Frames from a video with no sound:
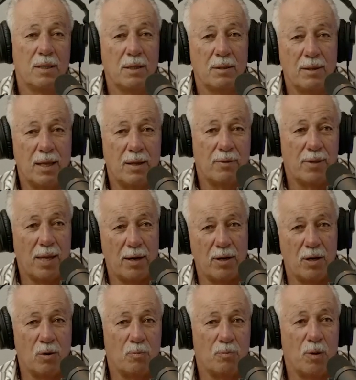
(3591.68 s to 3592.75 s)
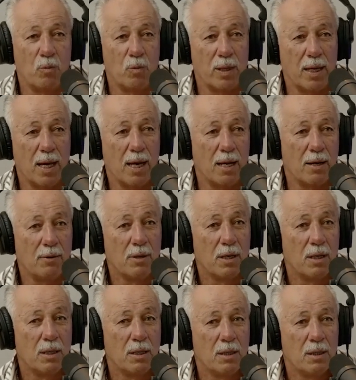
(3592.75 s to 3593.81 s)
that help that we had.
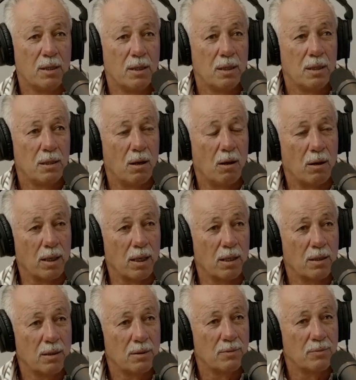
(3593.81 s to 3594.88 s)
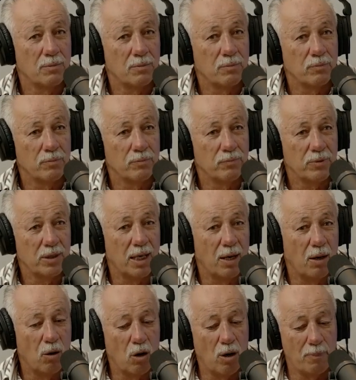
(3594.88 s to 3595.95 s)
Like, you
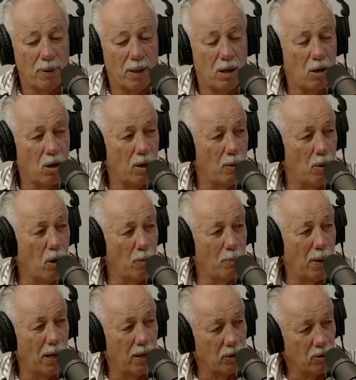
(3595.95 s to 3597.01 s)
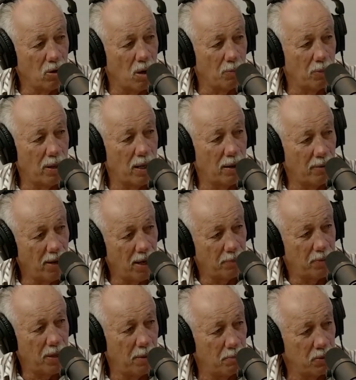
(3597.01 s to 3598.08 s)
know, I paid a copper out of that
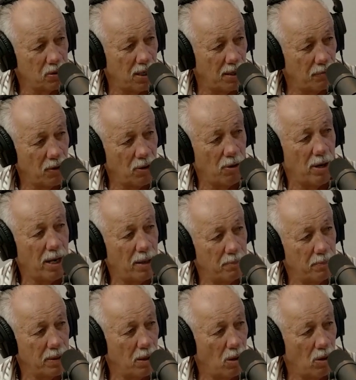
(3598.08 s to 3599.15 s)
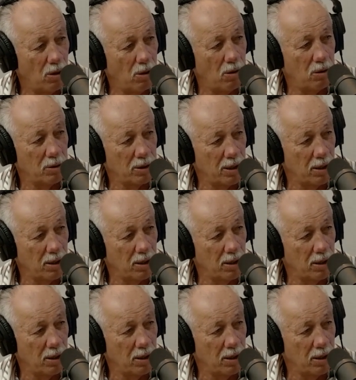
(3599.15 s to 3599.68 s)
10% that I had on